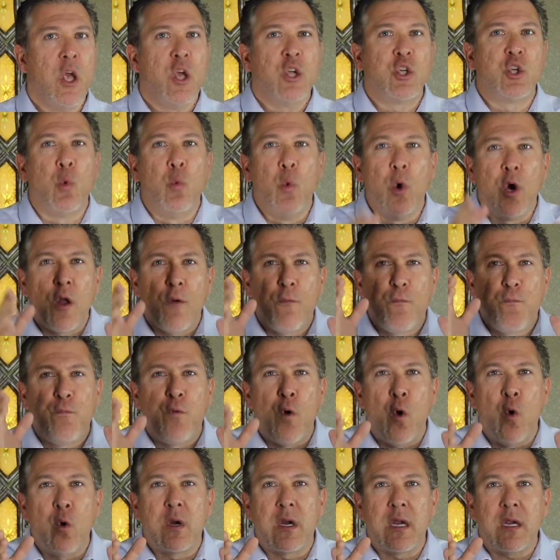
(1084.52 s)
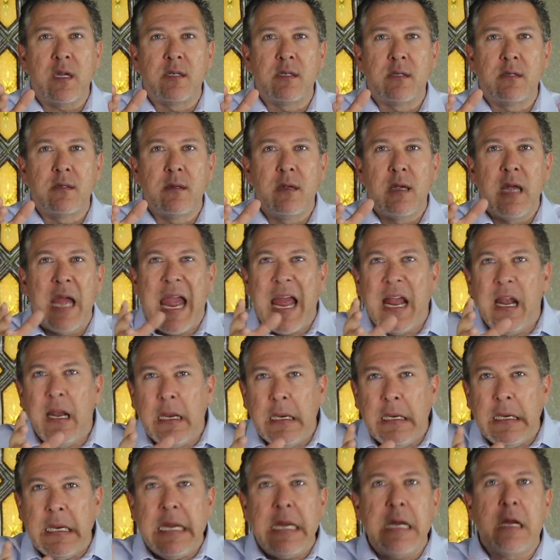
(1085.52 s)
So we're to focus
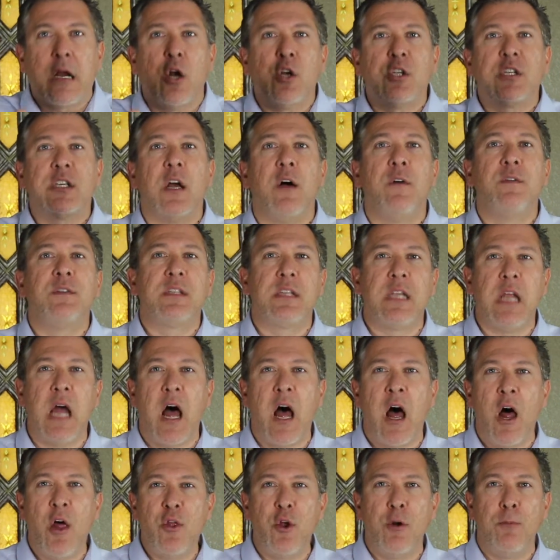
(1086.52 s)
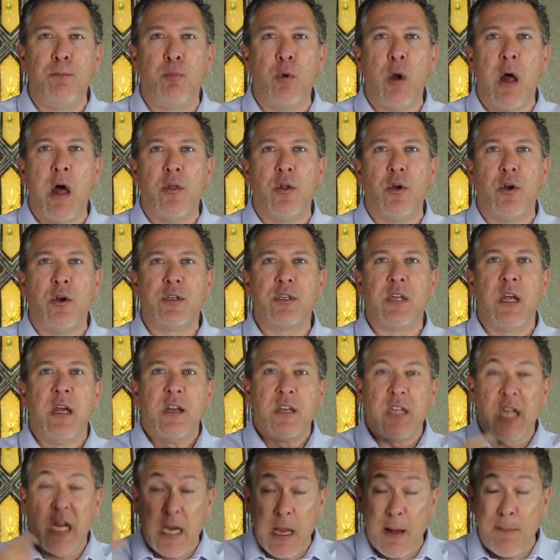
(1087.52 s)
and link ourselves to other brothers
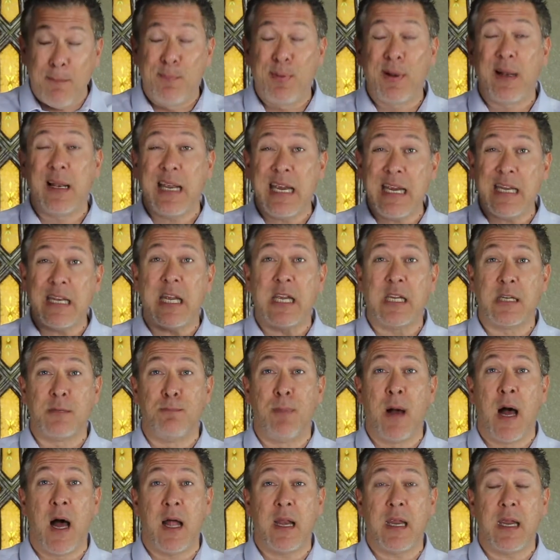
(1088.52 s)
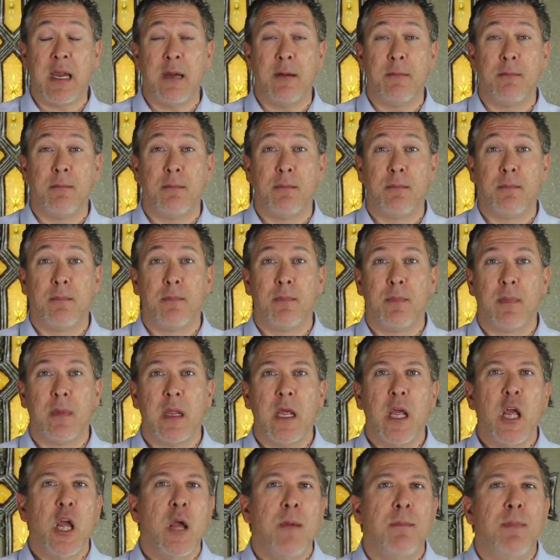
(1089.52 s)
to complete his body.
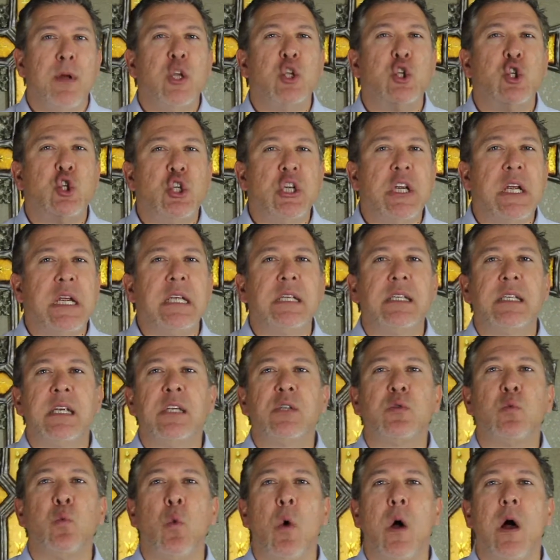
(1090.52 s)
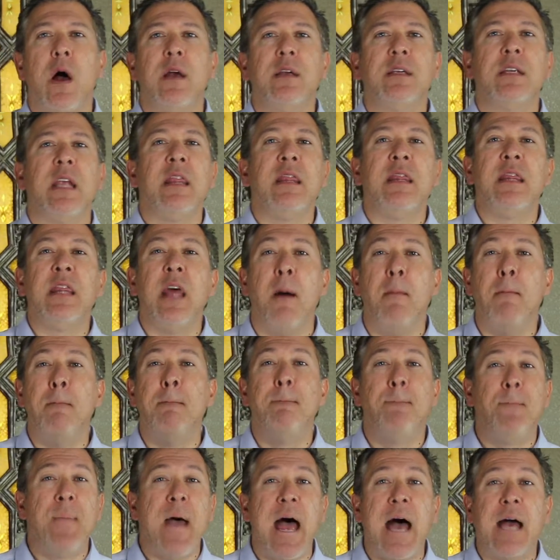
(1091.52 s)
But Jesus was
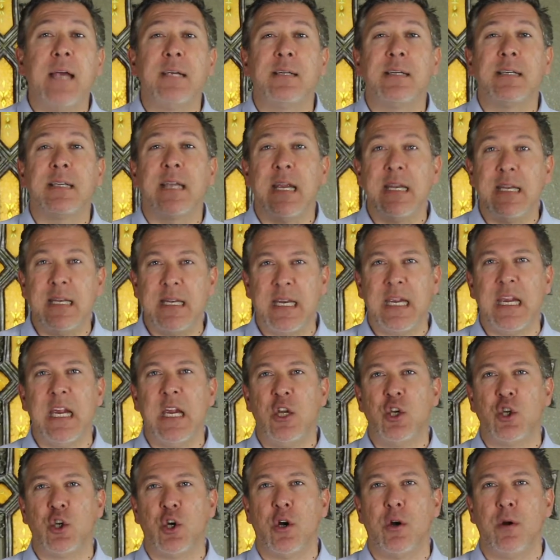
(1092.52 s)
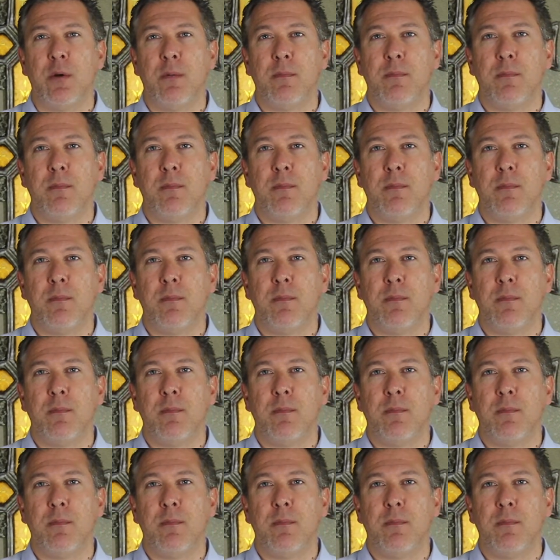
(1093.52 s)
the best teacher.